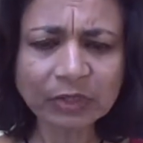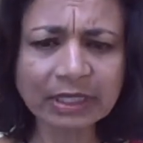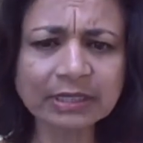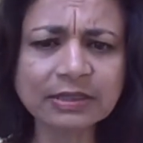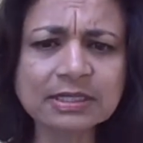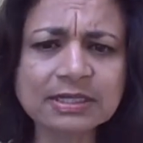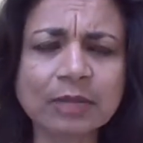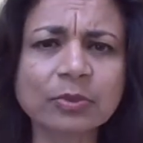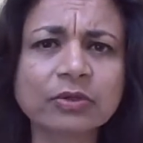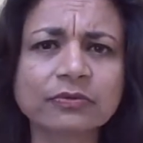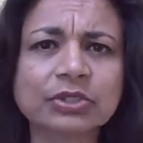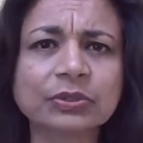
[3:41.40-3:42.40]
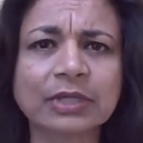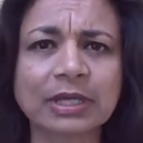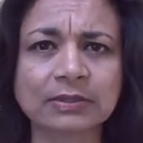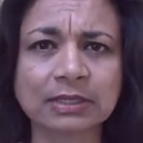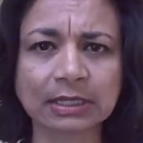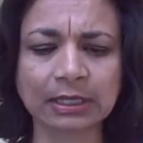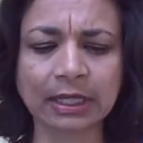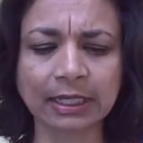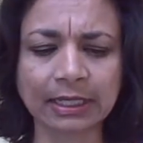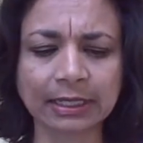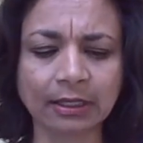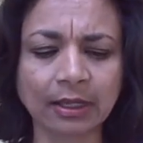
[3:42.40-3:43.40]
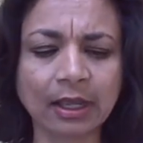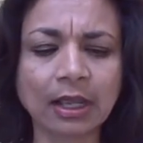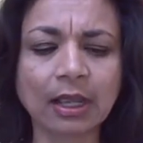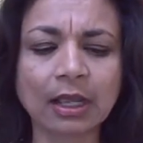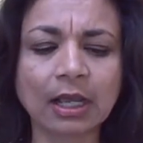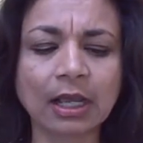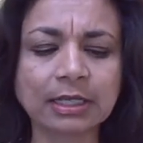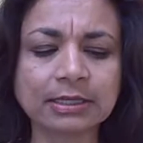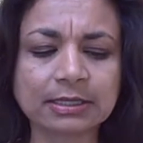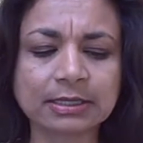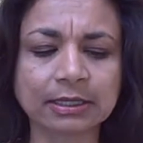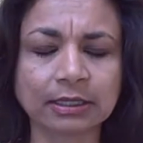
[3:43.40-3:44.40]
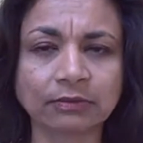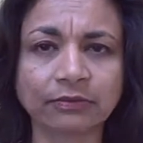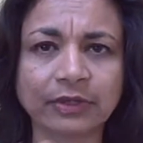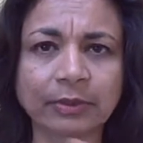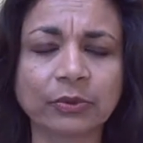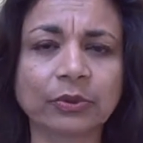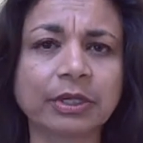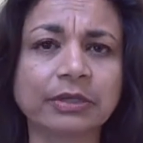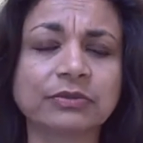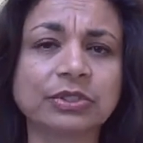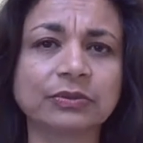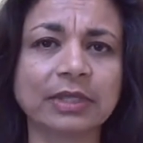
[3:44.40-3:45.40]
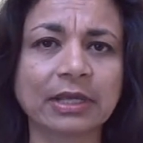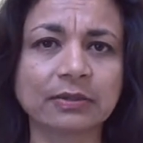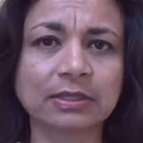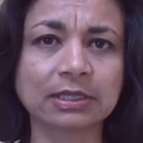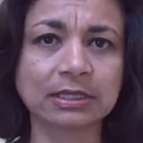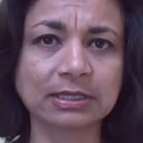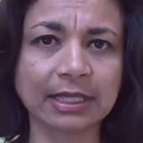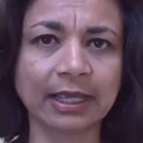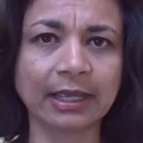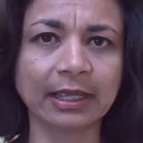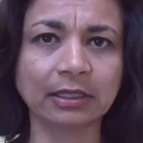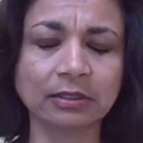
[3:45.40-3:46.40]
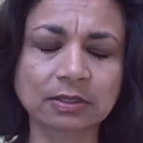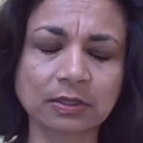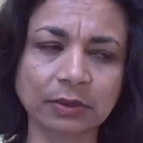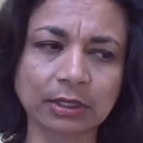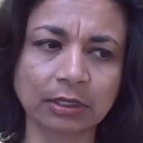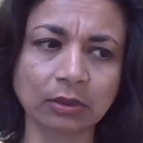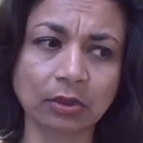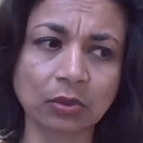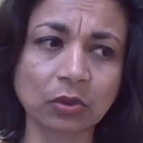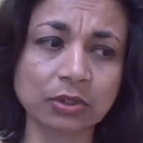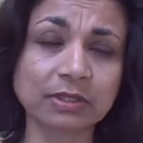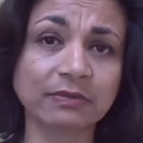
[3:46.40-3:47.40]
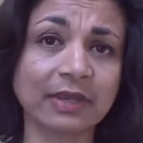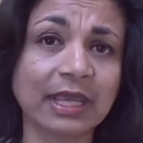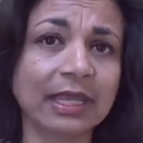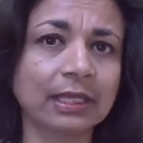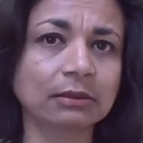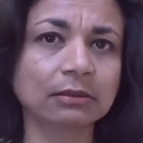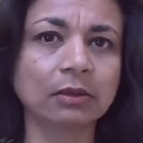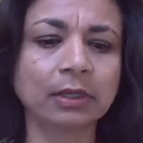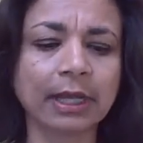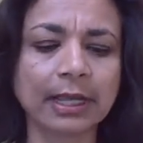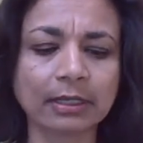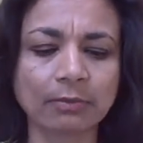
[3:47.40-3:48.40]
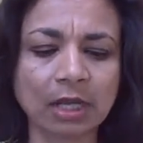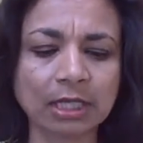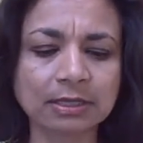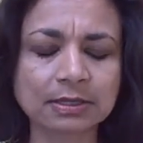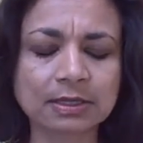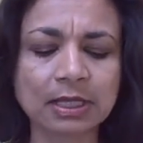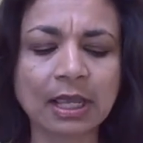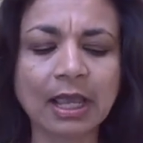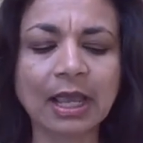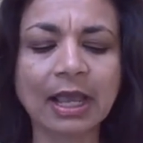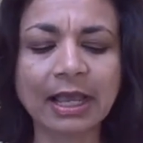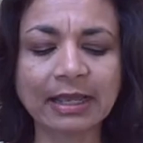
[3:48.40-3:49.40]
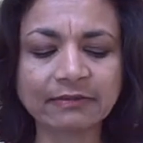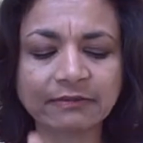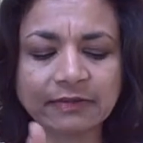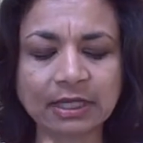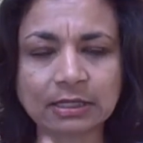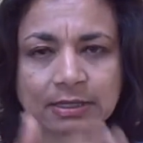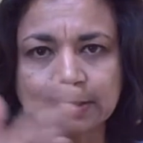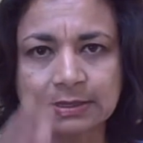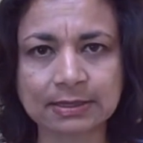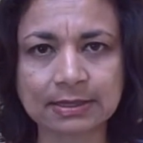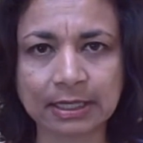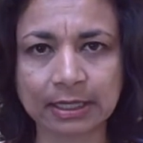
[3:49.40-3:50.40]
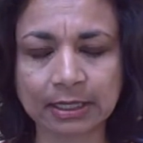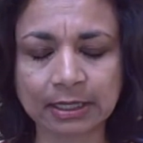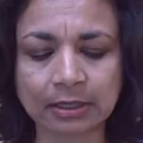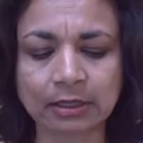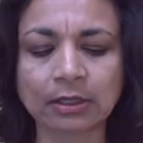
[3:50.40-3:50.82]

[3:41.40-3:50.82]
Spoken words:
In the summer of 2009 until February of 2010, so in the course of 8 or 9 months, I fell sick